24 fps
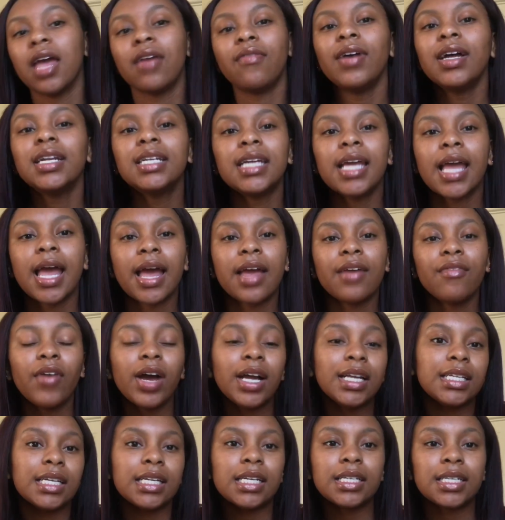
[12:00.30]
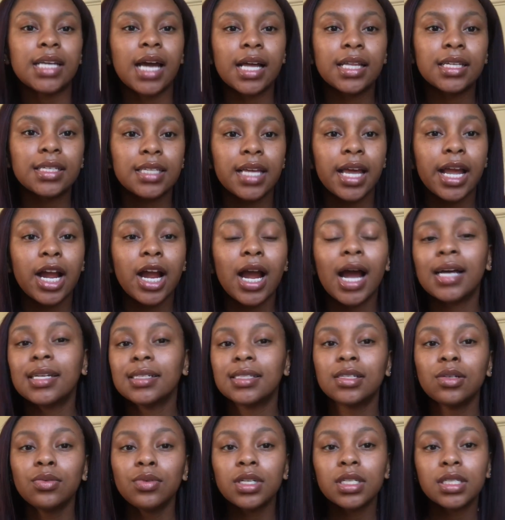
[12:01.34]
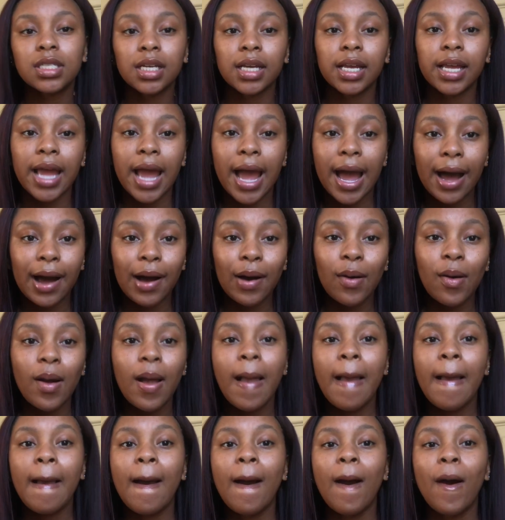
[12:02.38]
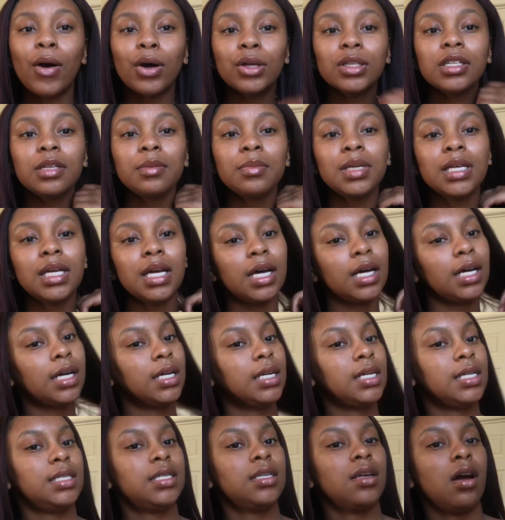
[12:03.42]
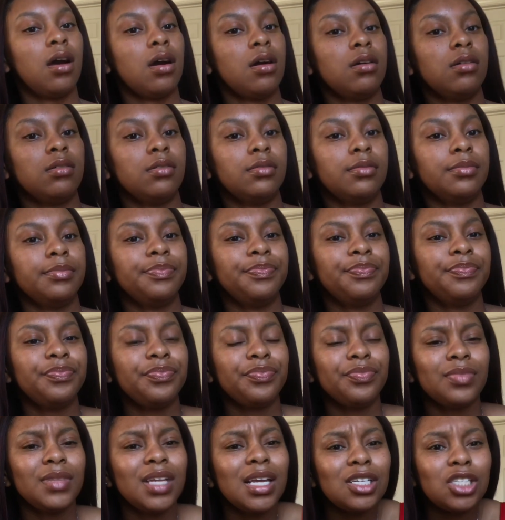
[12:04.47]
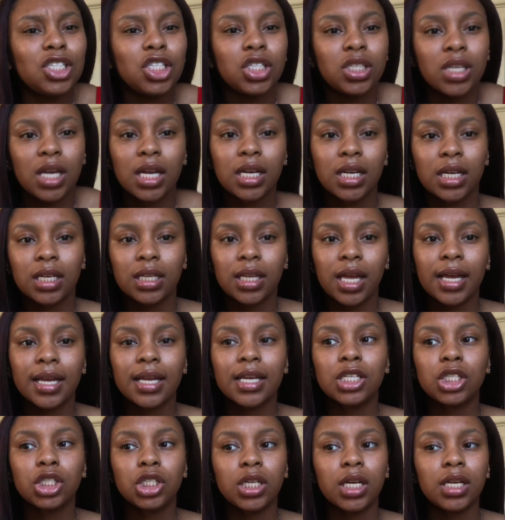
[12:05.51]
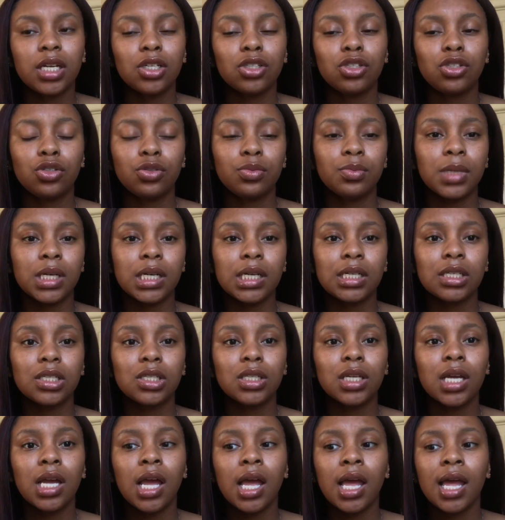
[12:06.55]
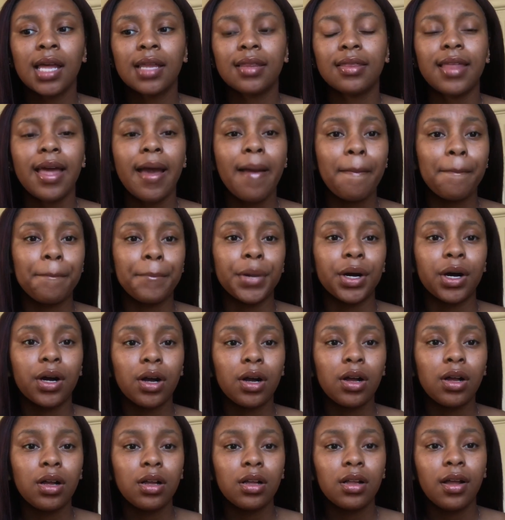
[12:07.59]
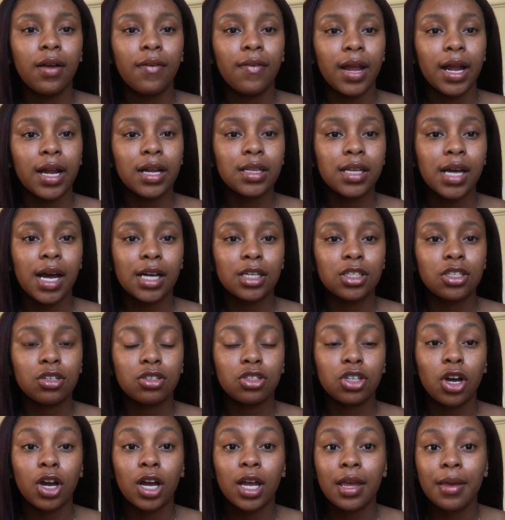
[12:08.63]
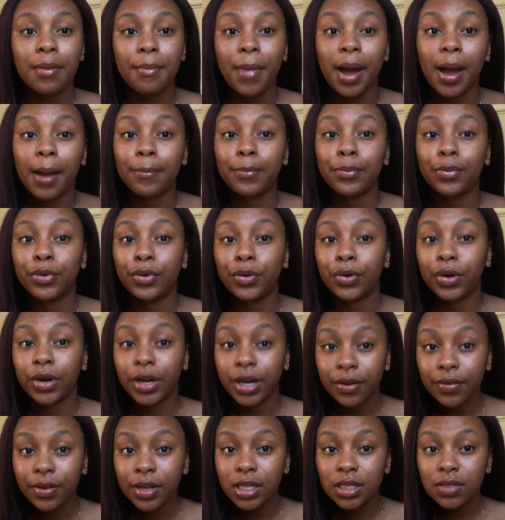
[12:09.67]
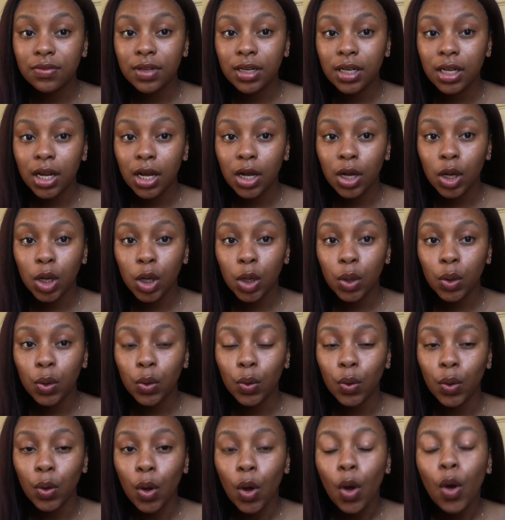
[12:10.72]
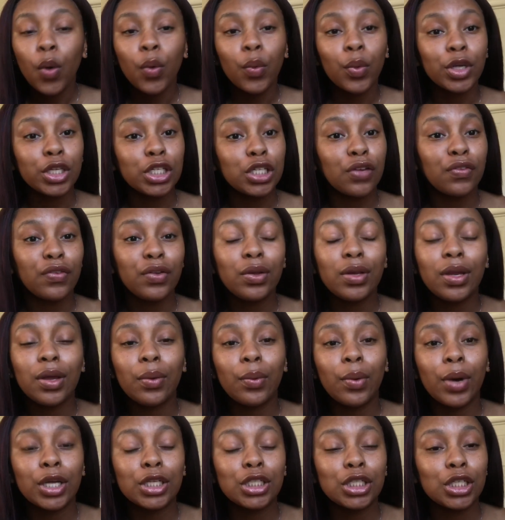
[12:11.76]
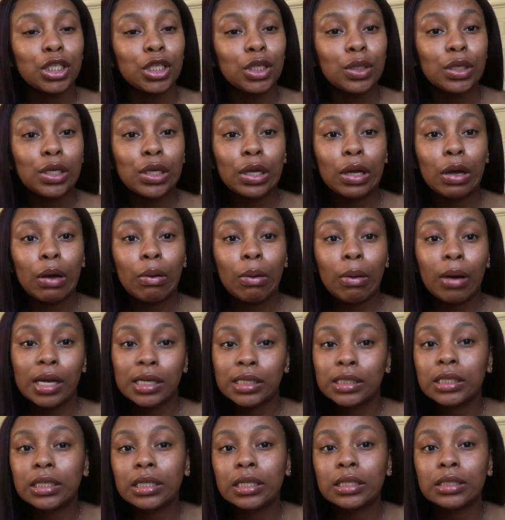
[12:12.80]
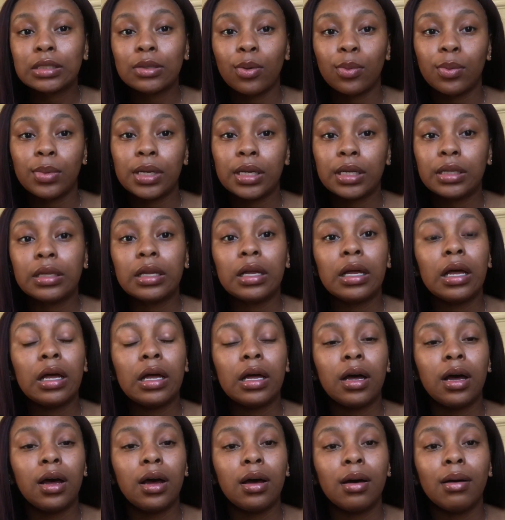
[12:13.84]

if I didn't dye this hair, I still would have took it out, only because it's shedding. Like, it's shedding too much. That ball of hair that I showed y'all in my previous video, which if you didn't watch it, you need to go watch it. It's gonna be in the